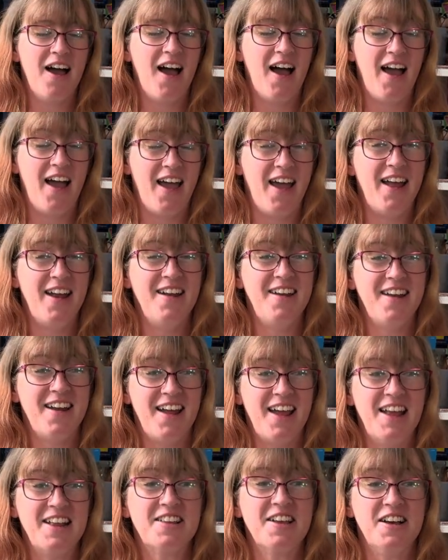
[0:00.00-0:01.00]
And
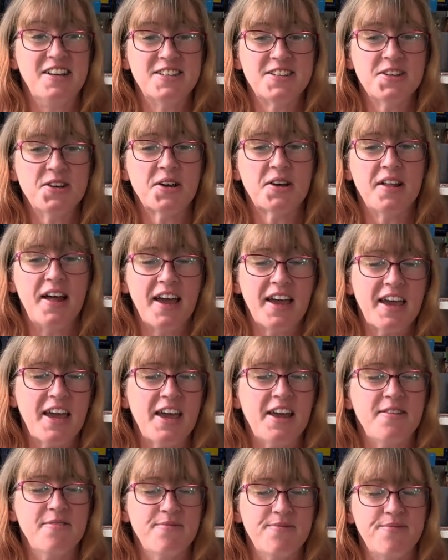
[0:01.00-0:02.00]
it does look like
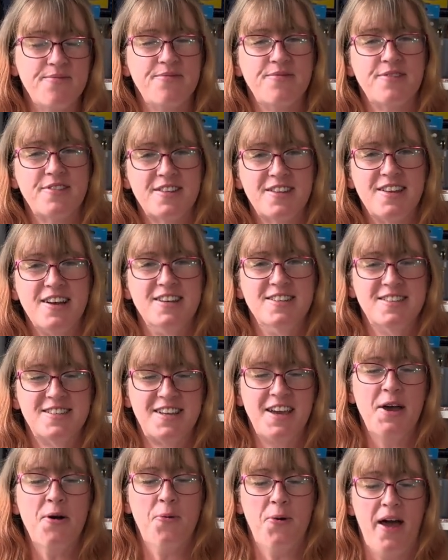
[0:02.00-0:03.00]
it does
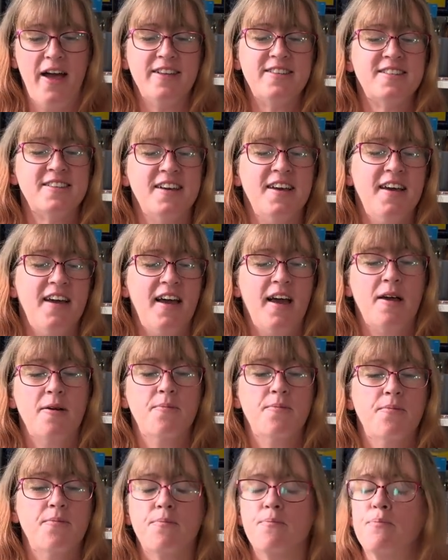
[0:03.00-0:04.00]
get wet.
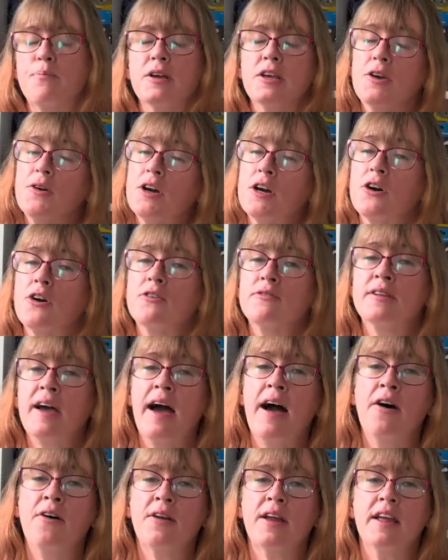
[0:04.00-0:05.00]
But you can go
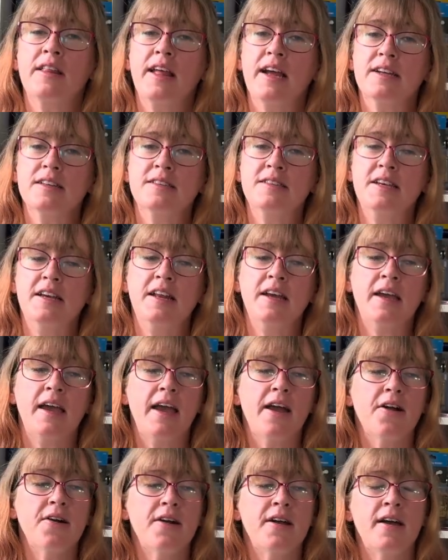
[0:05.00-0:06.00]
down in that seating
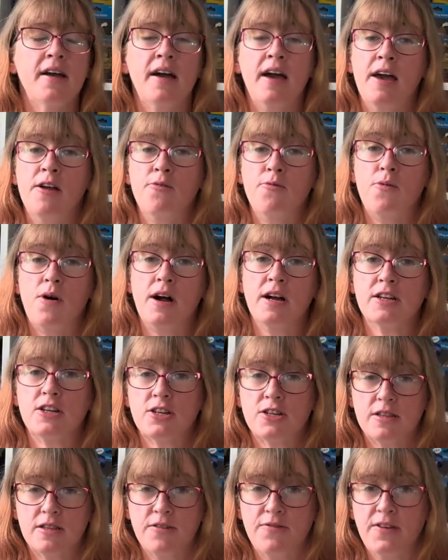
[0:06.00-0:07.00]
area and
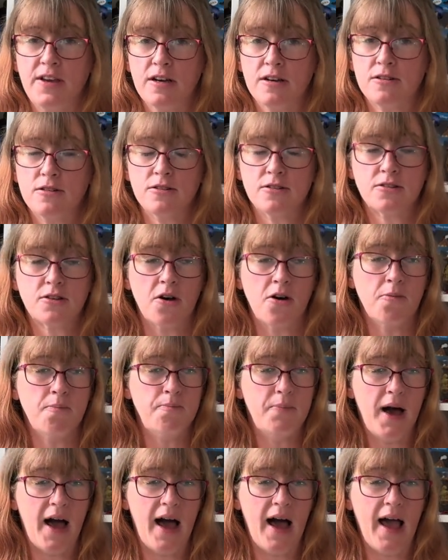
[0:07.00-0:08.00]
watch the vehicles go
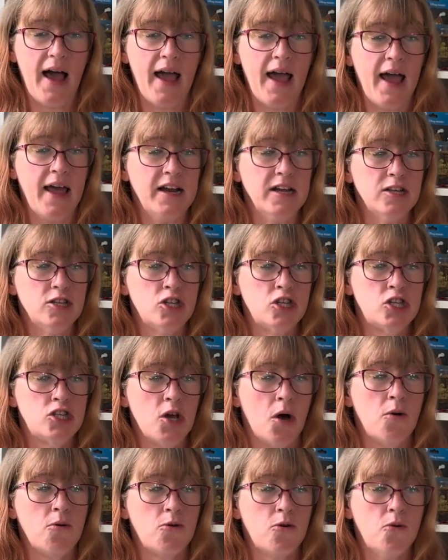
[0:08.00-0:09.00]
by. And it's
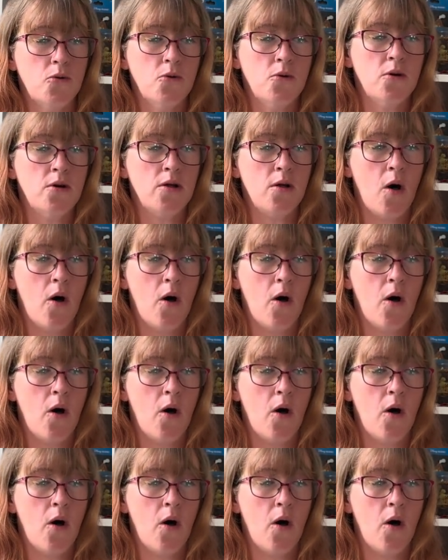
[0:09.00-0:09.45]
so cool.